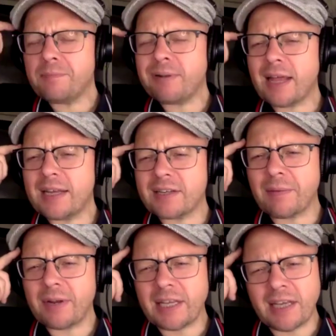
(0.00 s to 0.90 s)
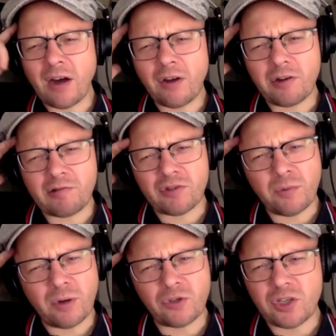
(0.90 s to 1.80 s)
players get when they're younger as
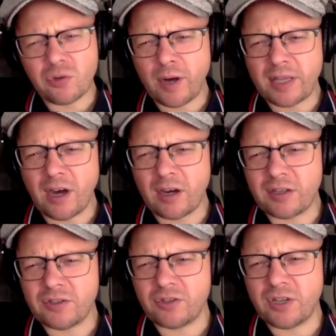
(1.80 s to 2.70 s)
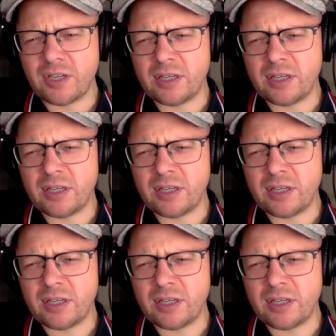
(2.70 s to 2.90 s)
well? She's quite young, isn't she?